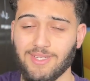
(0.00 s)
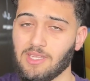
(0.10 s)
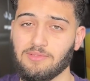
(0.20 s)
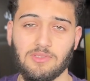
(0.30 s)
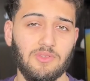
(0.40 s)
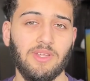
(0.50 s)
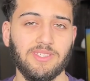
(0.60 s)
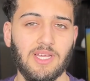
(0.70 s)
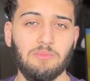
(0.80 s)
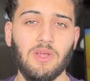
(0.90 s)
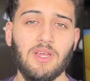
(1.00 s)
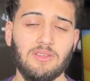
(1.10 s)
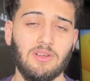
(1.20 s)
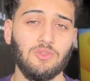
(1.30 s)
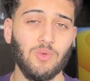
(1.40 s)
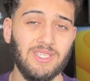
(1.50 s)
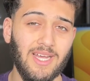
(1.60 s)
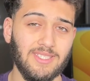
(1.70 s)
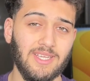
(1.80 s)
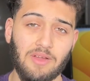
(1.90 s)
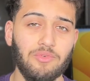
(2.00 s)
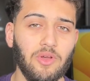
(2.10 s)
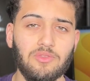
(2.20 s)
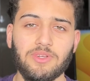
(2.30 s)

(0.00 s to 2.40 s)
days left until the exam, then I'll do a task every other